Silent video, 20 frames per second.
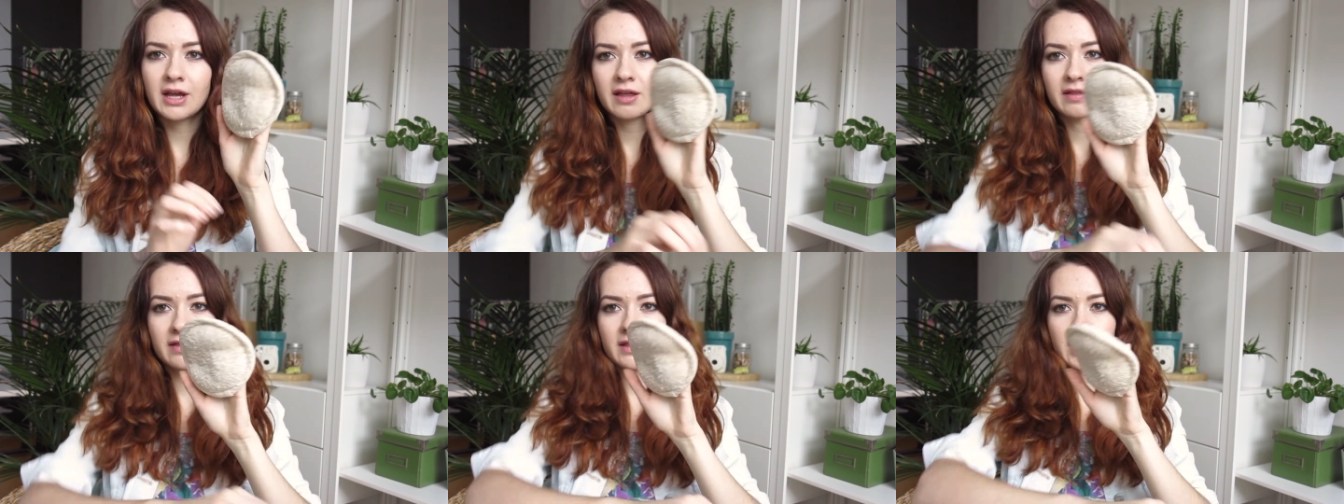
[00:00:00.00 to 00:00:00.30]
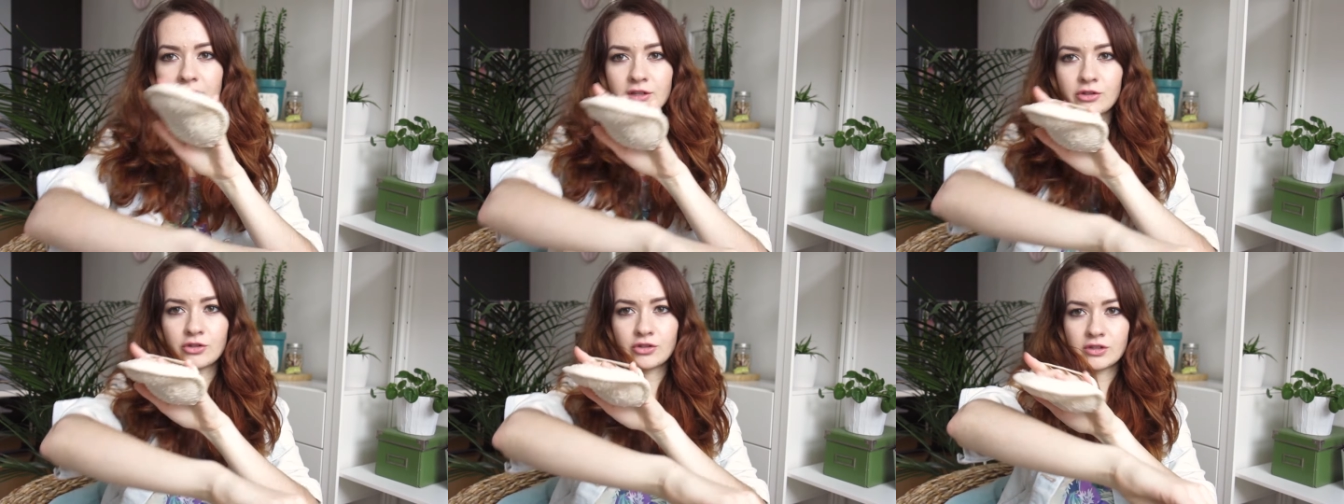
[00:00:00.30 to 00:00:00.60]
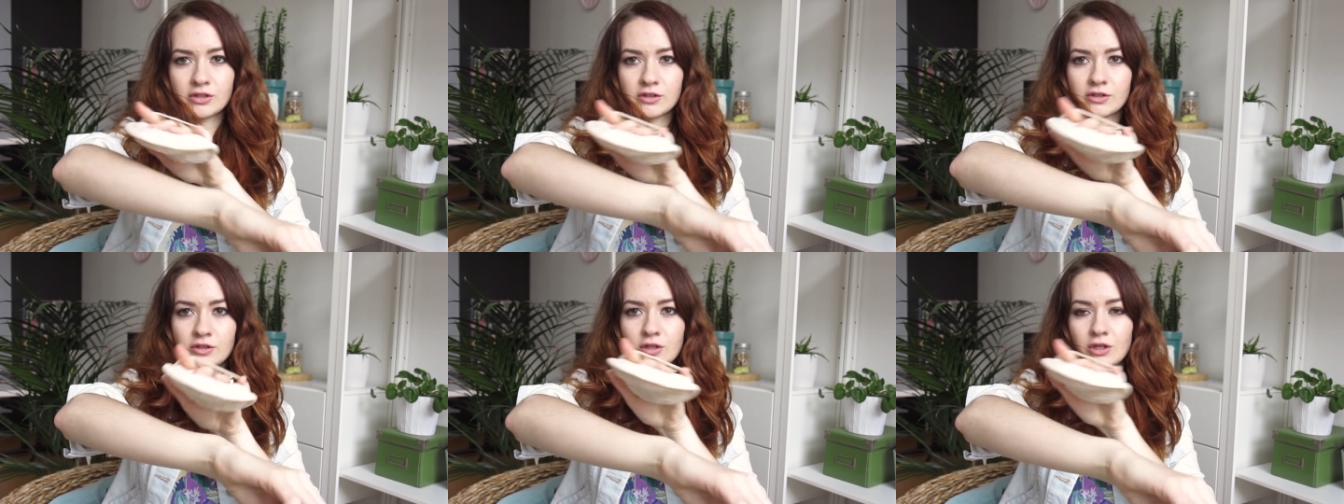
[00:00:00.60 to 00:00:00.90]
and then
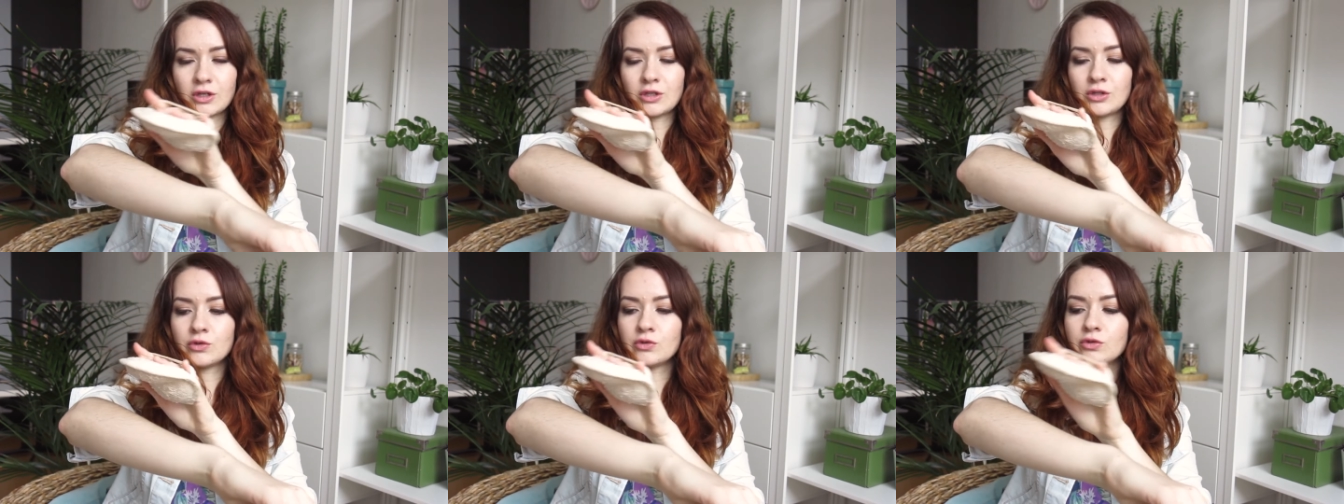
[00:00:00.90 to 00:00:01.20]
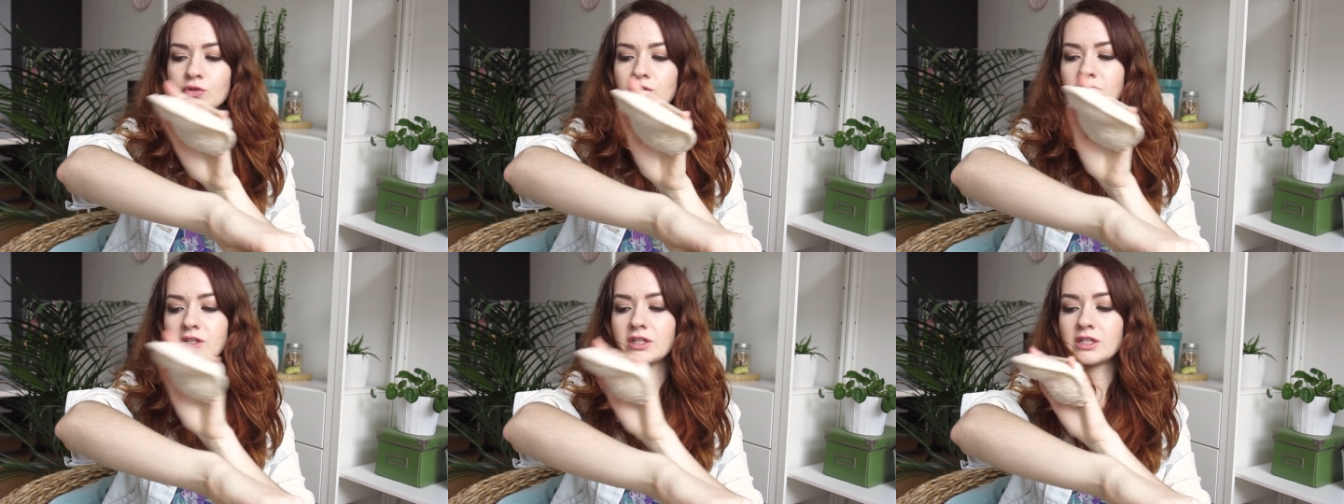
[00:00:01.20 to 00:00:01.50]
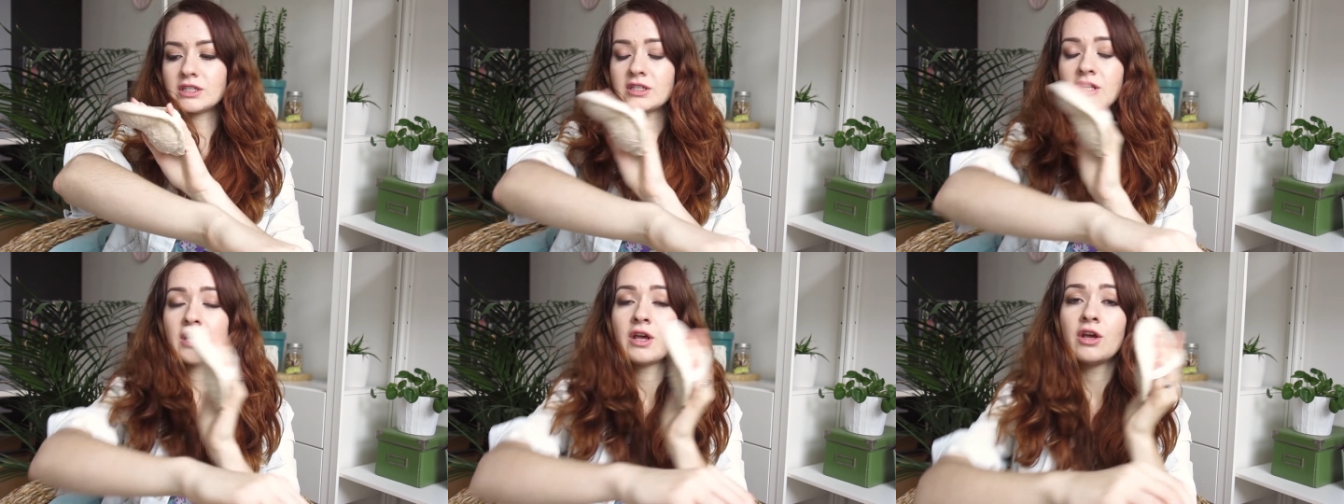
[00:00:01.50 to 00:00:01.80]
just use
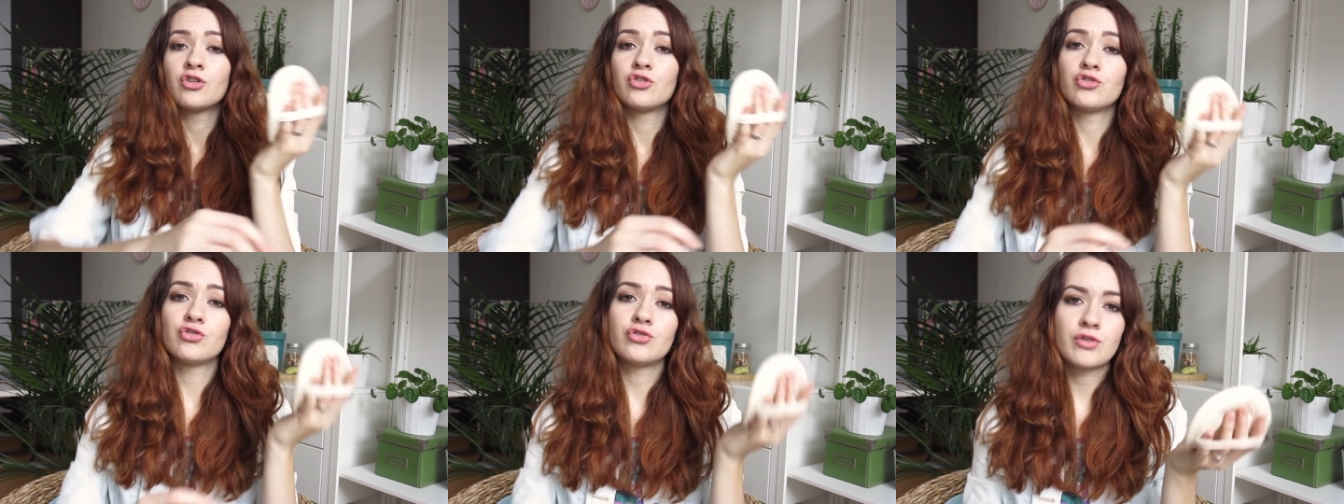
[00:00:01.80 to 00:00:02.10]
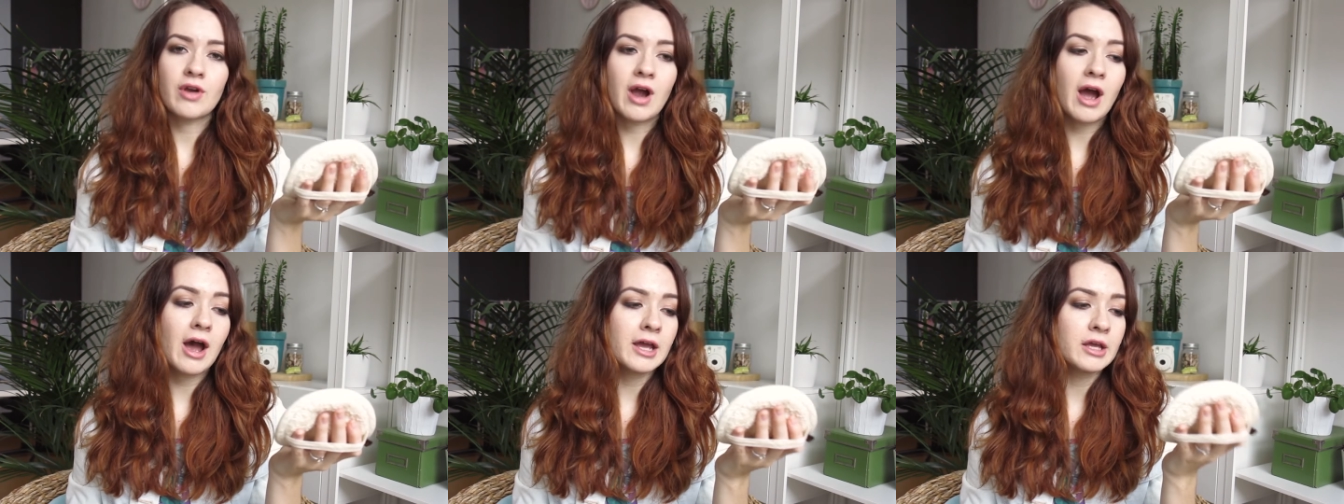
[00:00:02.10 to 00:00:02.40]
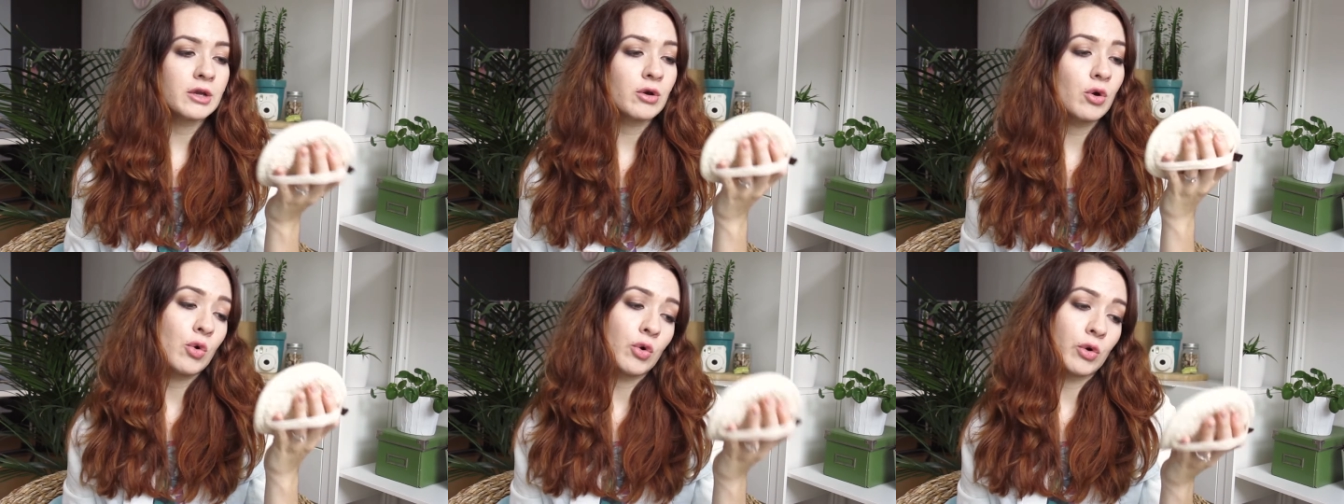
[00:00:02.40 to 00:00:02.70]
it
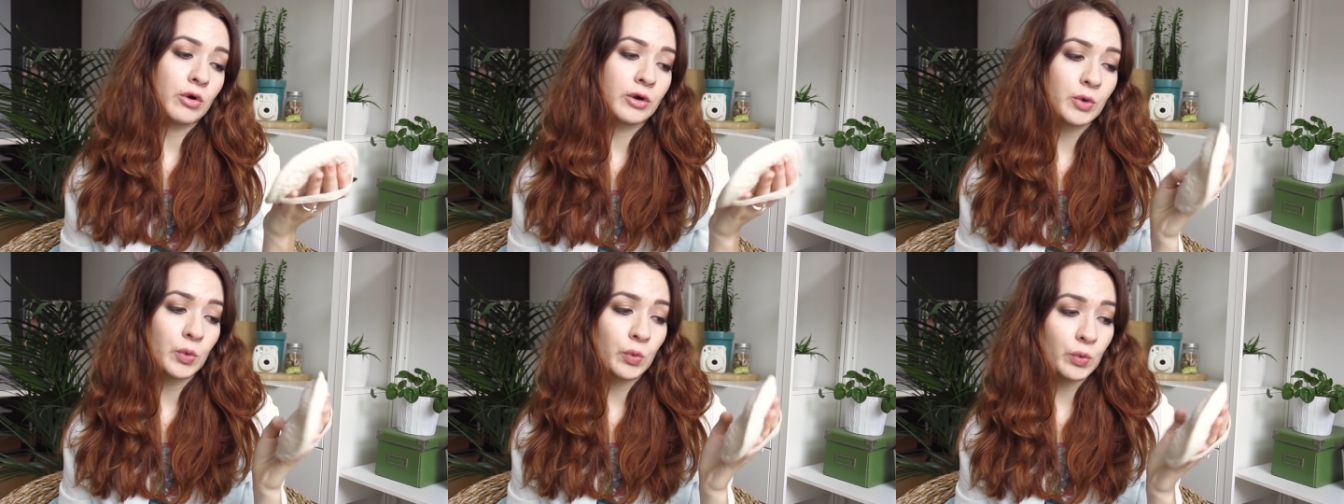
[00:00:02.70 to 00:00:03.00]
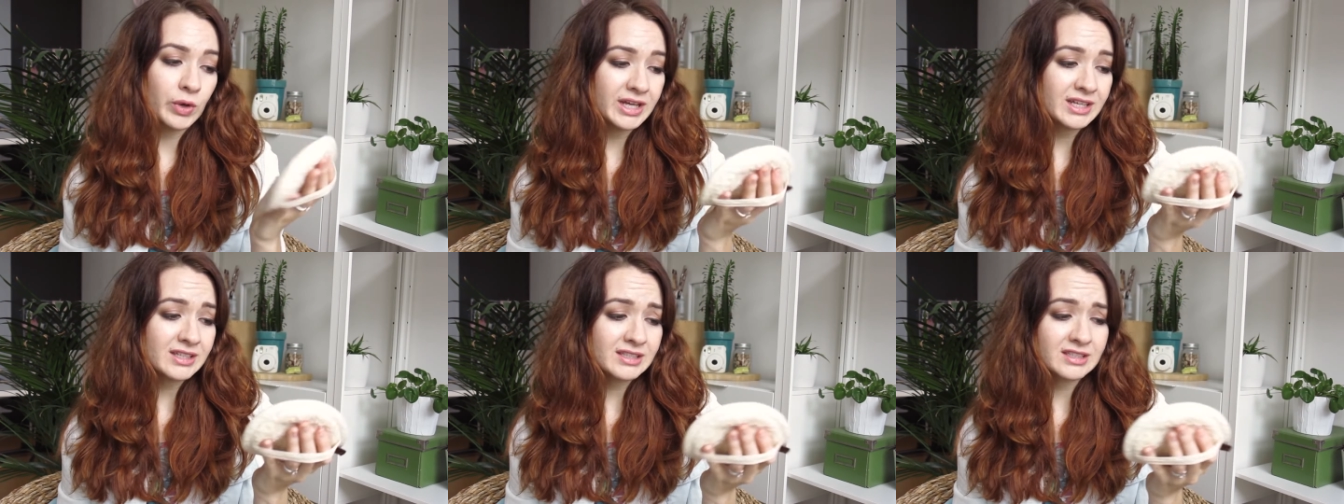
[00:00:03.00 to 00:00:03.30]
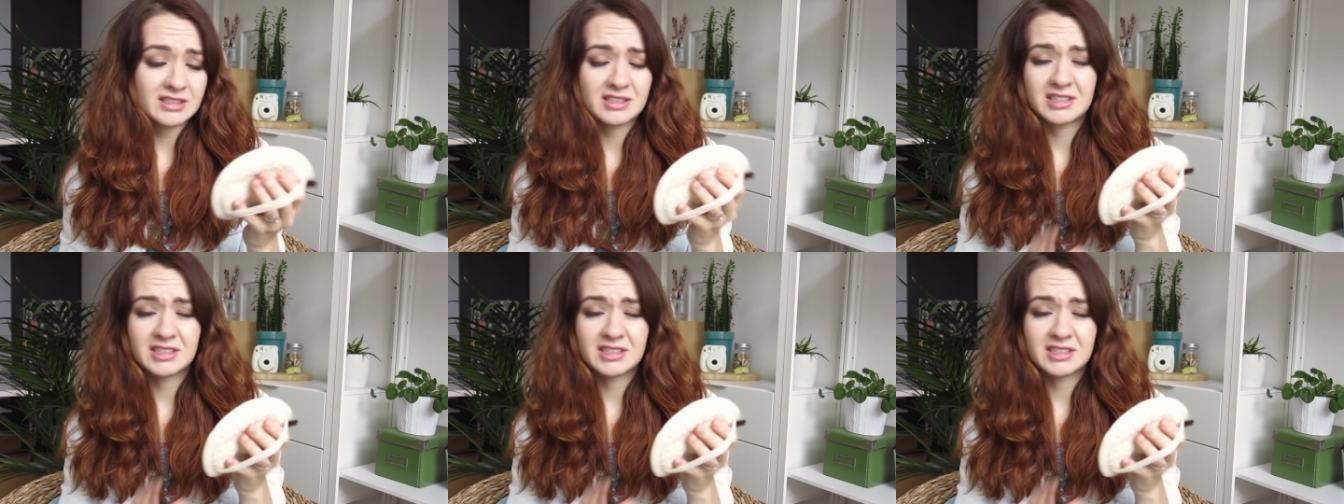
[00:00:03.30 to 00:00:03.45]
dry or wet.